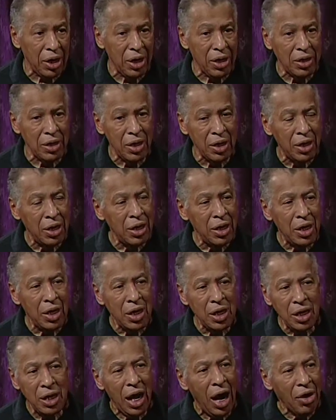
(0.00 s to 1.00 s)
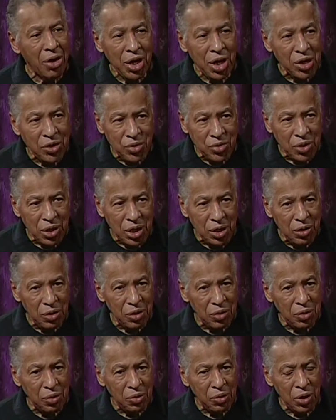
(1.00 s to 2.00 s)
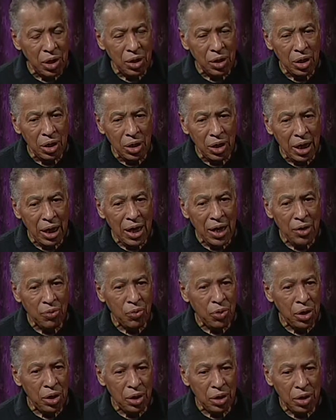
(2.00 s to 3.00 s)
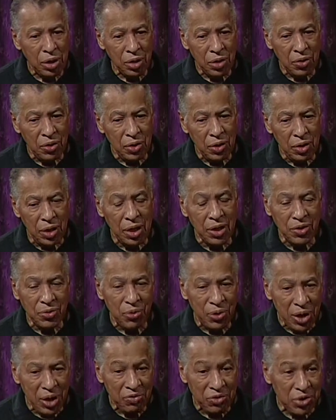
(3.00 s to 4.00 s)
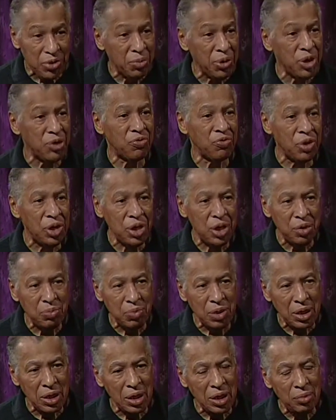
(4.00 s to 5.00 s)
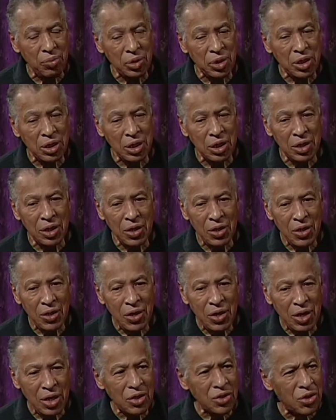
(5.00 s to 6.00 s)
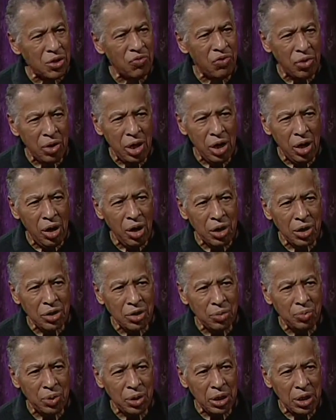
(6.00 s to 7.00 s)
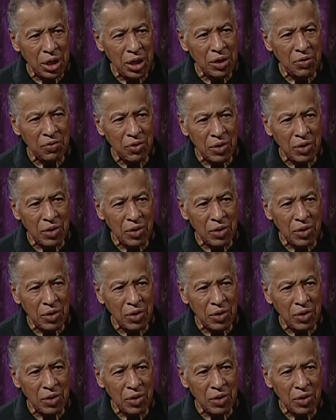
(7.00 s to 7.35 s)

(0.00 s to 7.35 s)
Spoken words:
And in our country, in a land where we have so much freedom and liberty, it's very hard to believe